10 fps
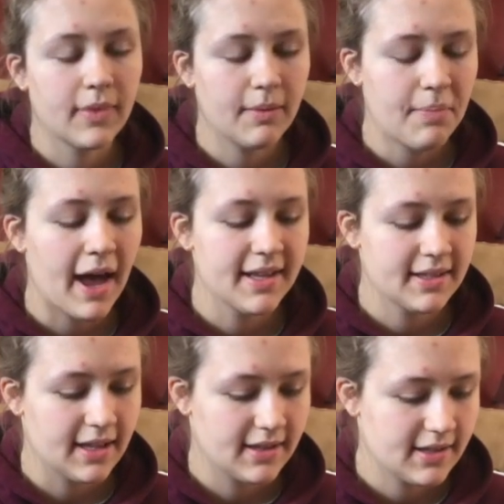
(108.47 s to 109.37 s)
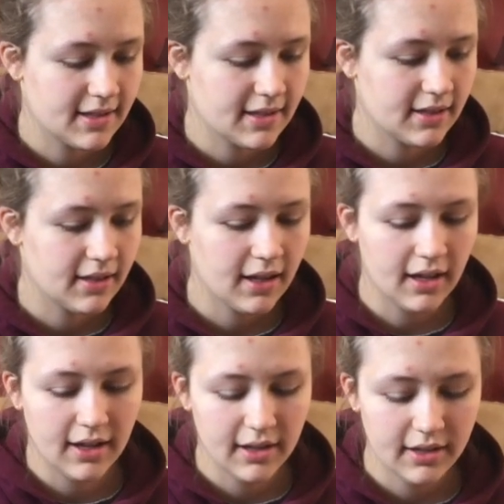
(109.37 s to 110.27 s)
past tense
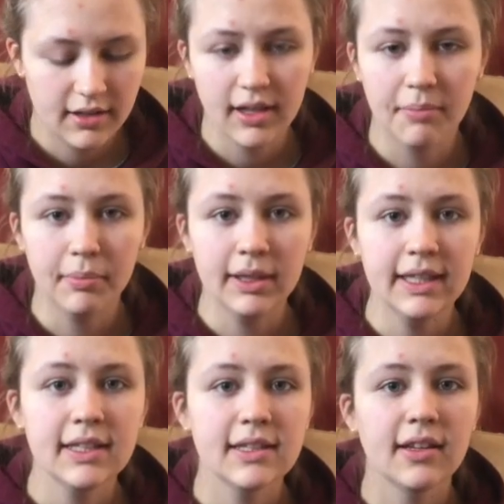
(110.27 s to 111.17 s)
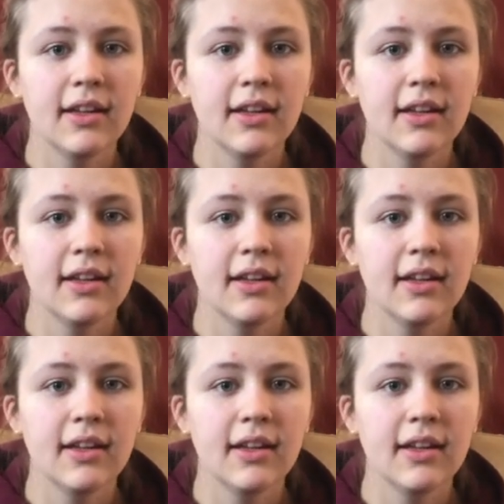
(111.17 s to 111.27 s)
complete.